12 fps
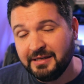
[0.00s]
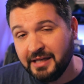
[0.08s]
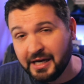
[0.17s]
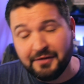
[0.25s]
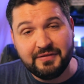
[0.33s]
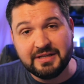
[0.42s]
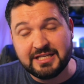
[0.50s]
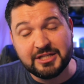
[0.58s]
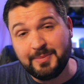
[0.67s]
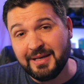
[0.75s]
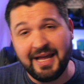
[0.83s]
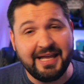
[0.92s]
None of this
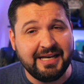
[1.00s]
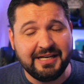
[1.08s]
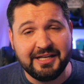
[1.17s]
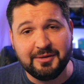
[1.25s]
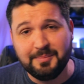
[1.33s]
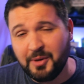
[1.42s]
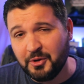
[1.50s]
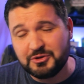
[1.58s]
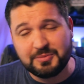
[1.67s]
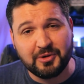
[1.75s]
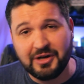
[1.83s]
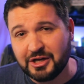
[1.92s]
has been edited in
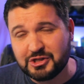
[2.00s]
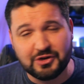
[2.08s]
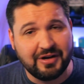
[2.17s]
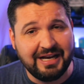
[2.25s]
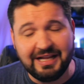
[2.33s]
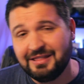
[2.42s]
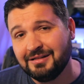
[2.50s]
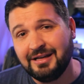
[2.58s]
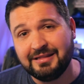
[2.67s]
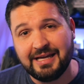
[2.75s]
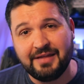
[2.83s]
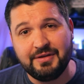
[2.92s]
post-production or anything
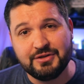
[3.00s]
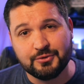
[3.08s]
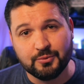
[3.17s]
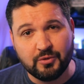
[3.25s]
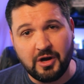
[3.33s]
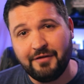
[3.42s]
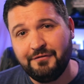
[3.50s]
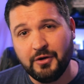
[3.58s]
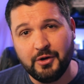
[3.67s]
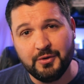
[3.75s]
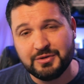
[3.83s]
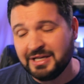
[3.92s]
like that. These are raw
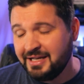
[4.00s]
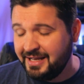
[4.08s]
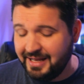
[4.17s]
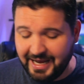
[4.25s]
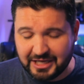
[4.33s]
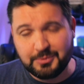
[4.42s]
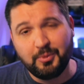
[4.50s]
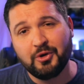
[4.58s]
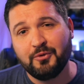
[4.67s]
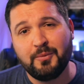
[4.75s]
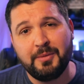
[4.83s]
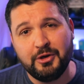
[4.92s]
photos
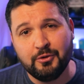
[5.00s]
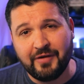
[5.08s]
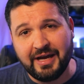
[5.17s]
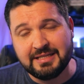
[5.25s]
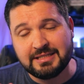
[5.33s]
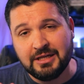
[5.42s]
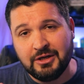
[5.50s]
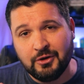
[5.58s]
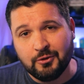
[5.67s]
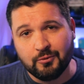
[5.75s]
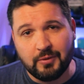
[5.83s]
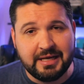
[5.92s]
exported from the device
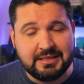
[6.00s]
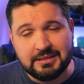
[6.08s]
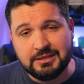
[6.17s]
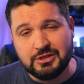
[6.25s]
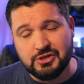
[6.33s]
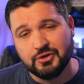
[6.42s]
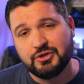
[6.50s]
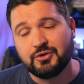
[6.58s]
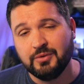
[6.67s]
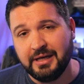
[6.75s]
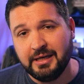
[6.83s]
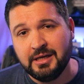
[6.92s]
right to your
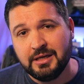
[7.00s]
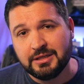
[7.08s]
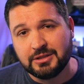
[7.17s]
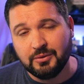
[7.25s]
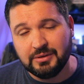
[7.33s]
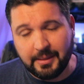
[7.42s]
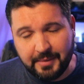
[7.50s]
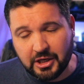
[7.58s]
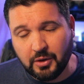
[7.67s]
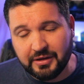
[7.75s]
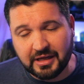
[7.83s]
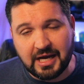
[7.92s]
screen. So let me
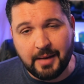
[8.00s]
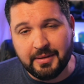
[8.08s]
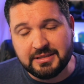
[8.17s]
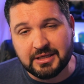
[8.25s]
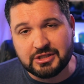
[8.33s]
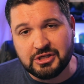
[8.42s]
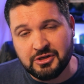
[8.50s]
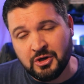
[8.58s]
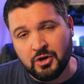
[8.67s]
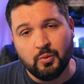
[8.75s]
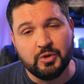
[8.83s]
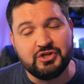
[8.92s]
know in the comment section
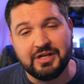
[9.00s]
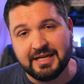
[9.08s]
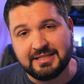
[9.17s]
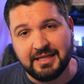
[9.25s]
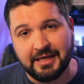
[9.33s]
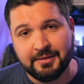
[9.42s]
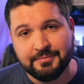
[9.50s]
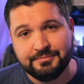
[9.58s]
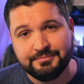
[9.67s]
what you guys think.